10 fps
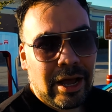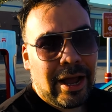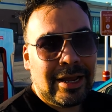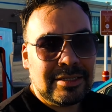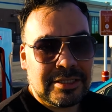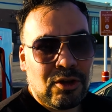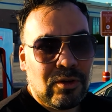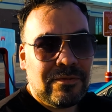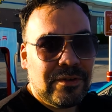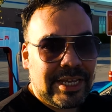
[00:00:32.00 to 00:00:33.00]
All right, so
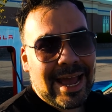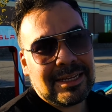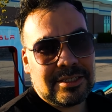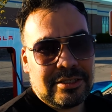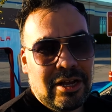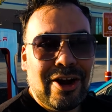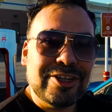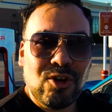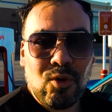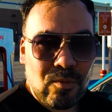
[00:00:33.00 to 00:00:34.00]
if you guys
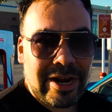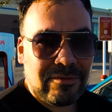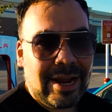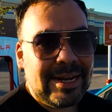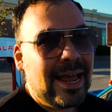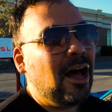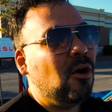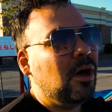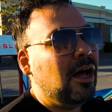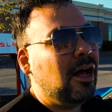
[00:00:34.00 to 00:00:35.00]
aren't aware right now,
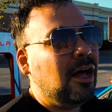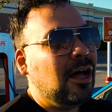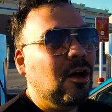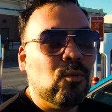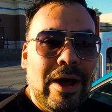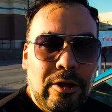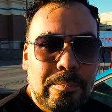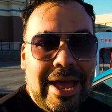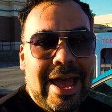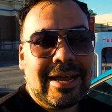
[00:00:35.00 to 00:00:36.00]
a while
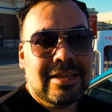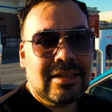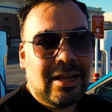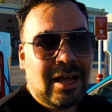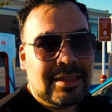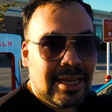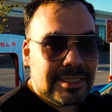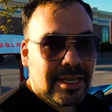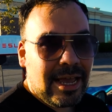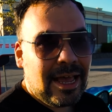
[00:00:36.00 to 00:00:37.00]
back,
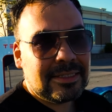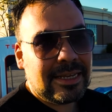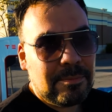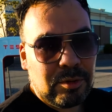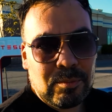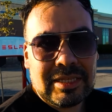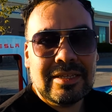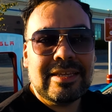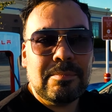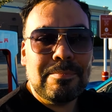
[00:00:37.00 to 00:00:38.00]
Tesla has
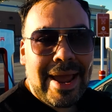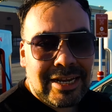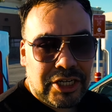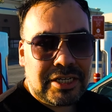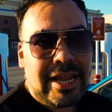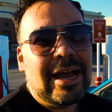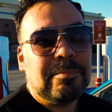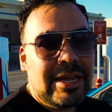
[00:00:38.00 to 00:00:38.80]
implemented the Magic Dock.